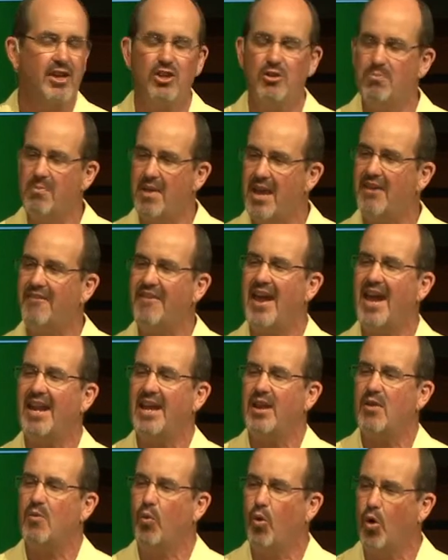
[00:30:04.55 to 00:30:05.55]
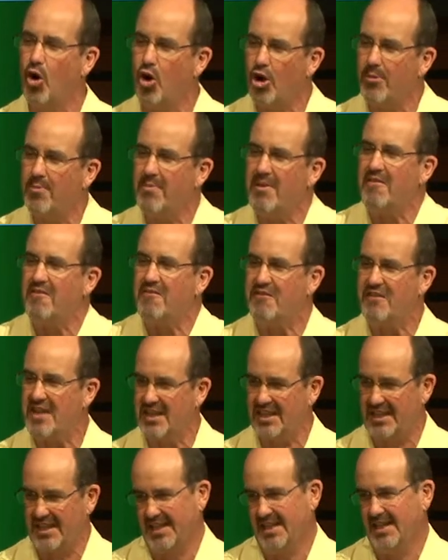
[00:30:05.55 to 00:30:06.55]
You may have had a warm
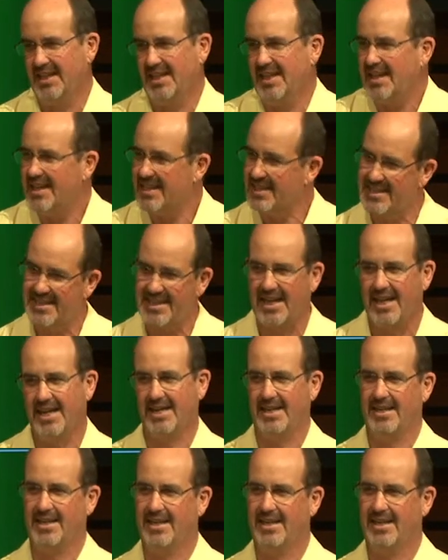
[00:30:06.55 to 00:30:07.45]
feeling inside,